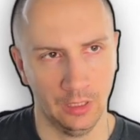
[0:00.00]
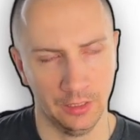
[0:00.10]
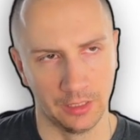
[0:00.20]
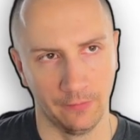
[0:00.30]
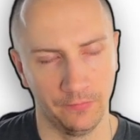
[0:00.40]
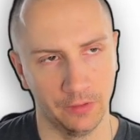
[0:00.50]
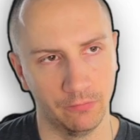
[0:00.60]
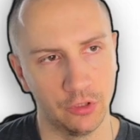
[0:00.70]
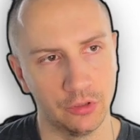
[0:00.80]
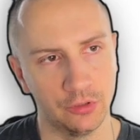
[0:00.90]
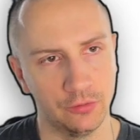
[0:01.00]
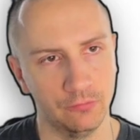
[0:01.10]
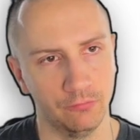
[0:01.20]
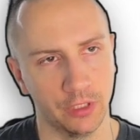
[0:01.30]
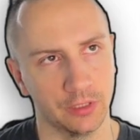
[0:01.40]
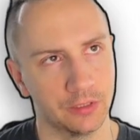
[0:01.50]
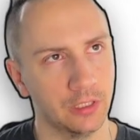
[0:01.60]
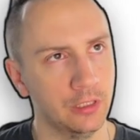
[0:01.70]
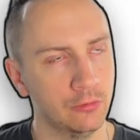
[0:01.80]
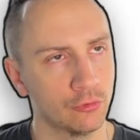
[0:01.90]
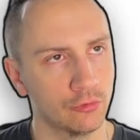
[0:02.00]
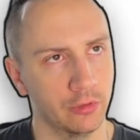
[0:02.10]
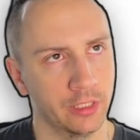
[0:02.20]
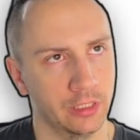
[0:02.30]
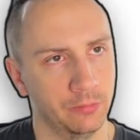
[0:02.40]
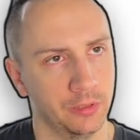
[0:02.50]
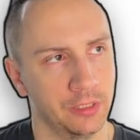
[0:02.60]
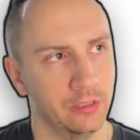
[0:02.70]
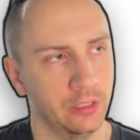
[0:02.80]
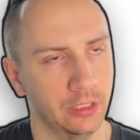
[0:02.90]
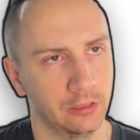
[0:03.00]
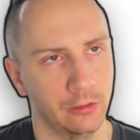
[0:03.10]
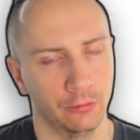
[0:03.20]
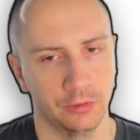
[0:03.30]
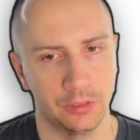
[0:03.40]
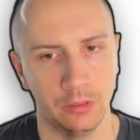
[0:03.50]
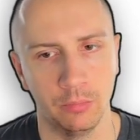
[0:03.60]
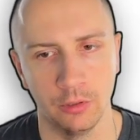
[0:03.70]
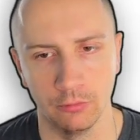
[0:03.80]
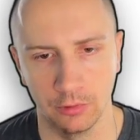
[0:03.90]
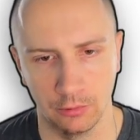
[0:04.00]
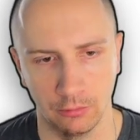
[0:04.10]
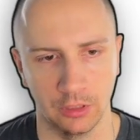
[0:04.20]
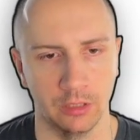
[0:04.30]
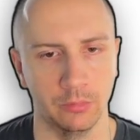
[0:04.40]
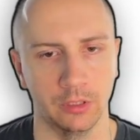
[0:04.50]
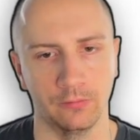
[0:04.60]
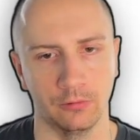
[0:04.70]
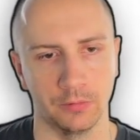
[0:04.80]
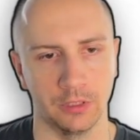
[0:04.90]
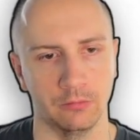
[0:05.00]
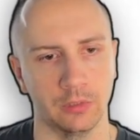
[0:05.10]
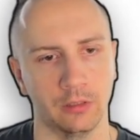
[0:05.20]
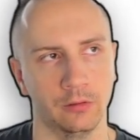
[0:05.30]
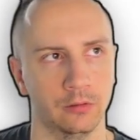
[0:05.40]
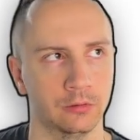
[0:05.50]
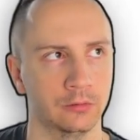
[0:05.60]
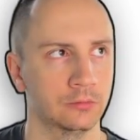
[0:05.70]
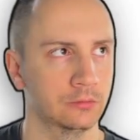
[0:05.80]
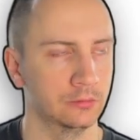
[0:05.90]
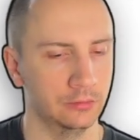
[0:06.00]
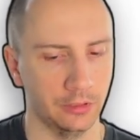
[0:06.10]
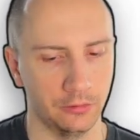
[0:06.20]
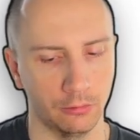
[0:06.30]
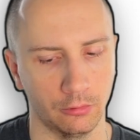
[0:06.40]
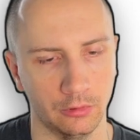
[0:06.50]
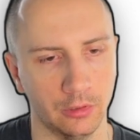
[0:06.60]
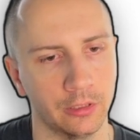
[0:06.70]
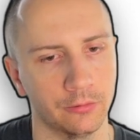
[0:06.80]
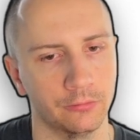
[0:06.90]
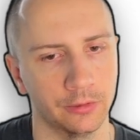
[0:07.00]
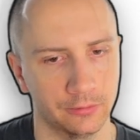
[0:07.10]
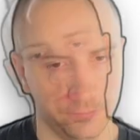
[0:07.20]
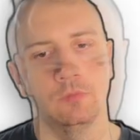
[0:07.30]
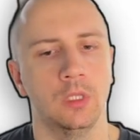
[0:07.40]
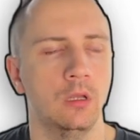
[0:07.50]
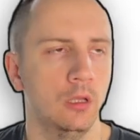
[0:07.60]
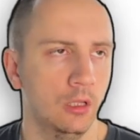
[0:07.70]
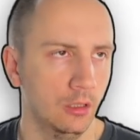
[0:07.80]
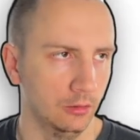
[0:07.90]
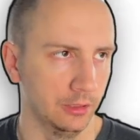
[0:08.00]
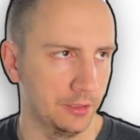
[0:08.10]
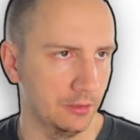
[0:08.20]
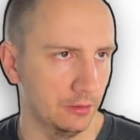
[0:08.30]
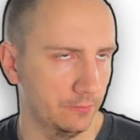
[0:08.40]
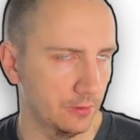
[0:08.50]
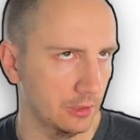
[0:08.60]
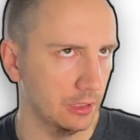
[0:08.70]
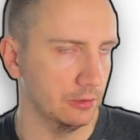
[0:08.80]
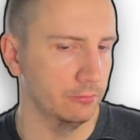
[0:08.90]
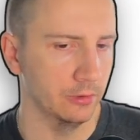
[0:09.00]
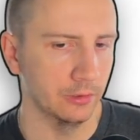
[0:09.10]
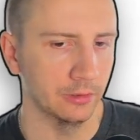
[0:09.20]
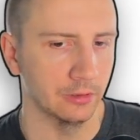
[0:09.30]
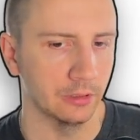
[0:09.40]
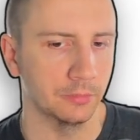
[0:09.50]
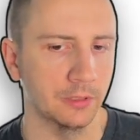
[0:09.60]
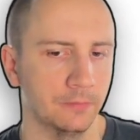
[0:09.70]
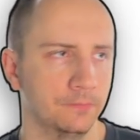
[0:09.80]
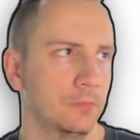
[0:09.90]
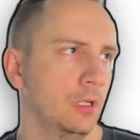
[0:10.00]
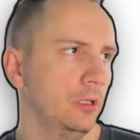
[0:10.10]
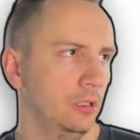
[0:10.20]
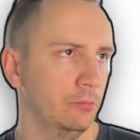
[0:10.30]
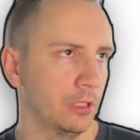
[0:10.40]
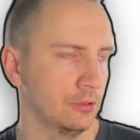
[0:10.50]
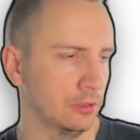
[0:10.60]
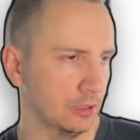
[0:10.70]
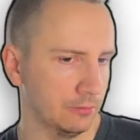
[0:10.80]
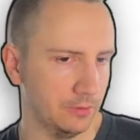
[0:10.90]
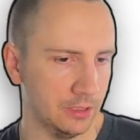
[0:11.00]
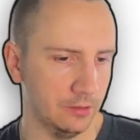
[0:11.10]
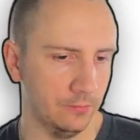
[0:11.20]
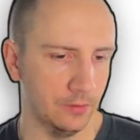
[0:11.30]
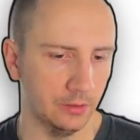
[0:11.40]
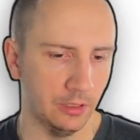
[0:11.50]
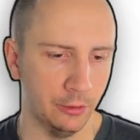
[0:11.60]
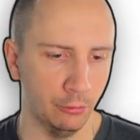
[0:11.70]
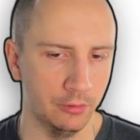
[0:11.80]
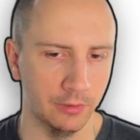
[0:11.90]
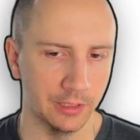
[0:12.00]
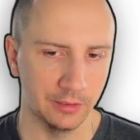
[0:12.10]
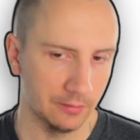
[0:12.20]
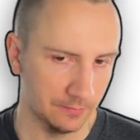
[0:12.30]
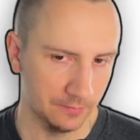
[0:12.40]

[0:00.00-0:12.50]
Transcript: something which is, we can say, usually happens directly on the CPU. It's not coming from some other external hardware. Let's start with the hardware interrupts. Imagine that we have an I/O device.